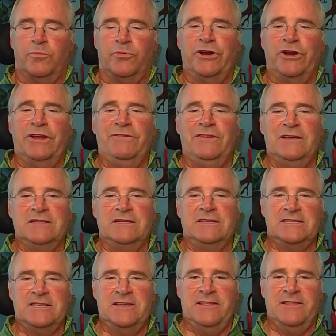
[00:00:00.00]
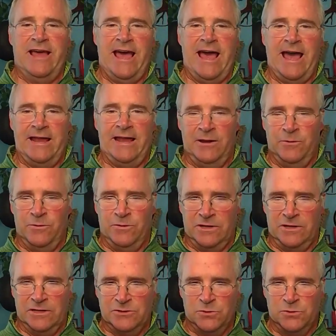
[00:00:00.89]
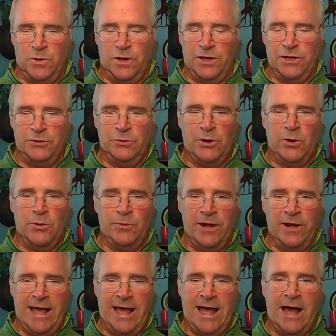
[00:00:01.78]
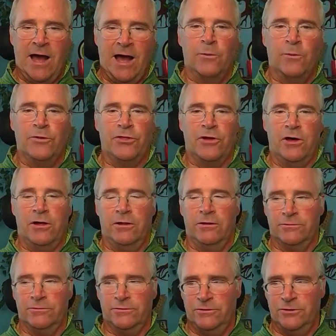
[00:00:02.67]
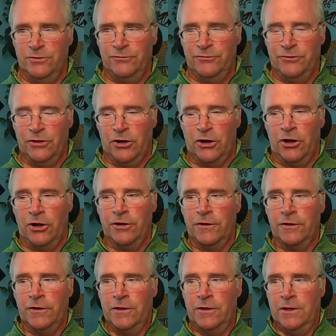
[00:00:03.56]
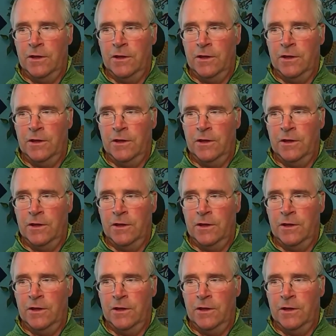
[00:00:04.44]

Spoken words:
Previous to that, and because of what you know now with all you've learned,